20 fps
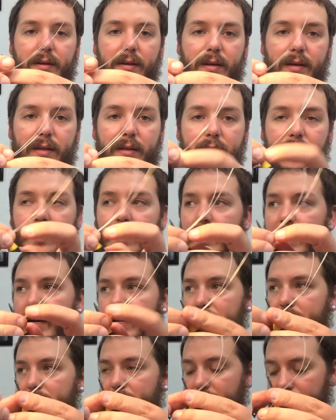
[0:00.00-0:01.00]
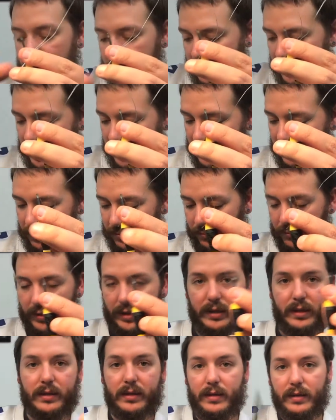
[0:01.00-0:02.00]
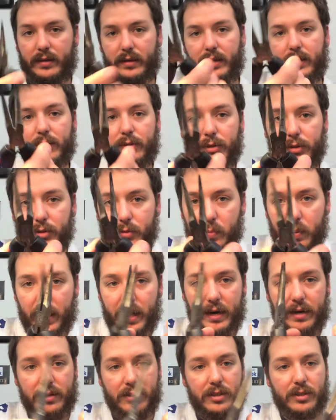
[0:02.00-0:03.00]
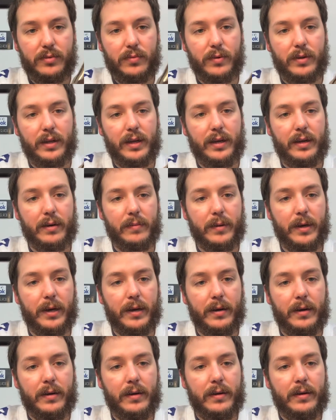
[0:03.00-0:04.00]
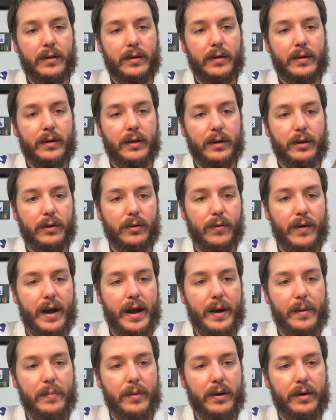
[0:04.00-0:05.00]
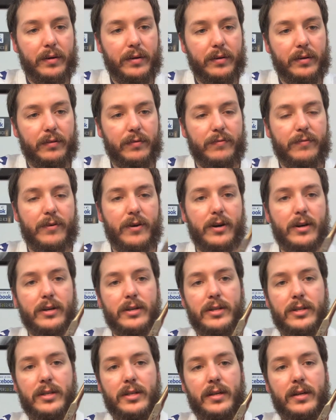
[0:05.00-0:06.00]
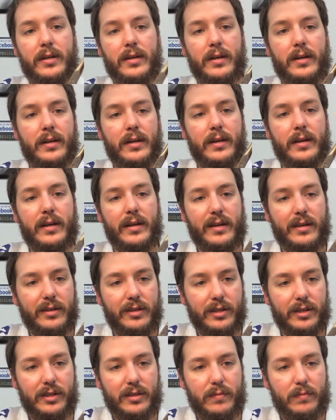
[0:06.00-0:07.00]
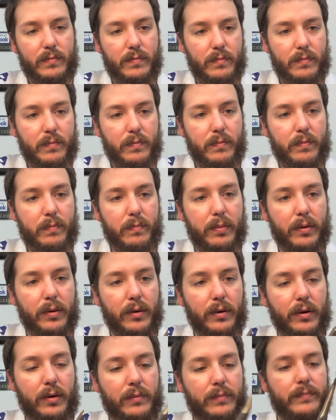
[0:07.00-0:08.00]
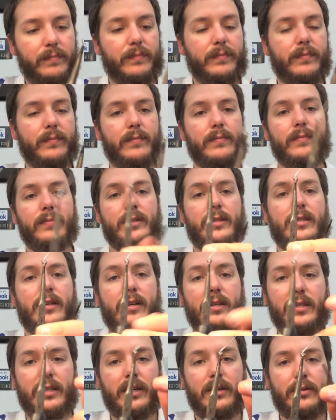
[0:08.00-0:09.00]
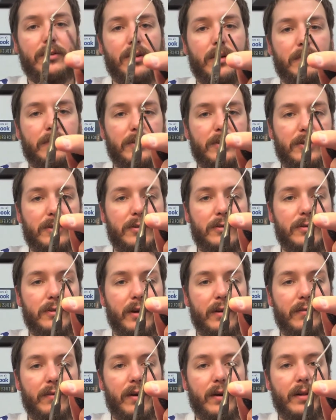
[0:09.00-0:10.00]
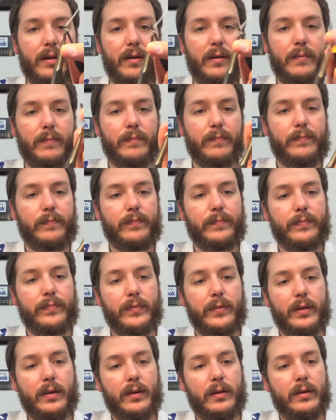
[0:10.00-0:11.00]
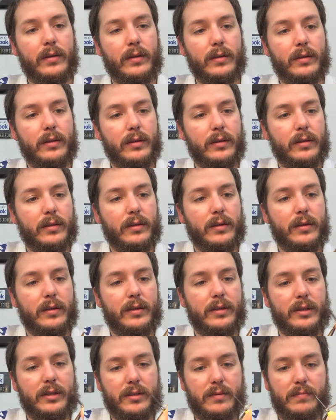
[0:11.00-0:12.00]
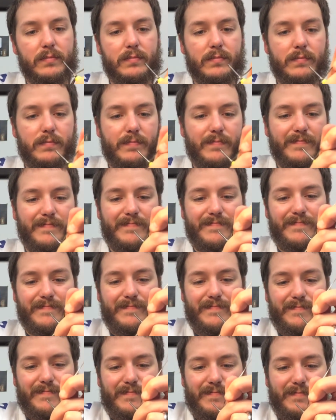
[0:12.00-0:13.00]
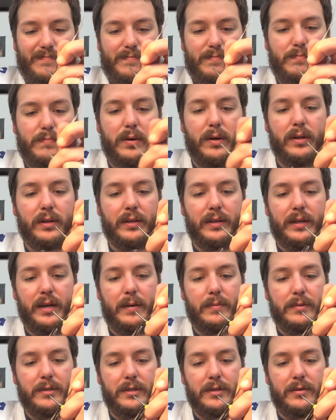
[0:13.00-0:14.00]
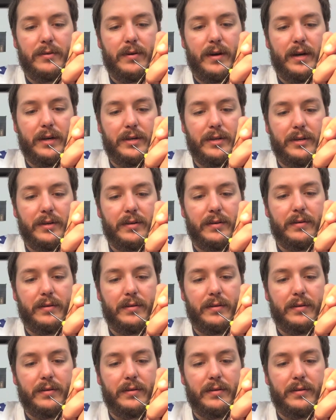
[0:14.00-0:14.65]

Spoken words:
and then I'll actually come in here with the needle nose pliers. This is where they come in. Grab the first and just pull, as long as I don't drop the screwdriver out of there, and just pull in the opposite direction.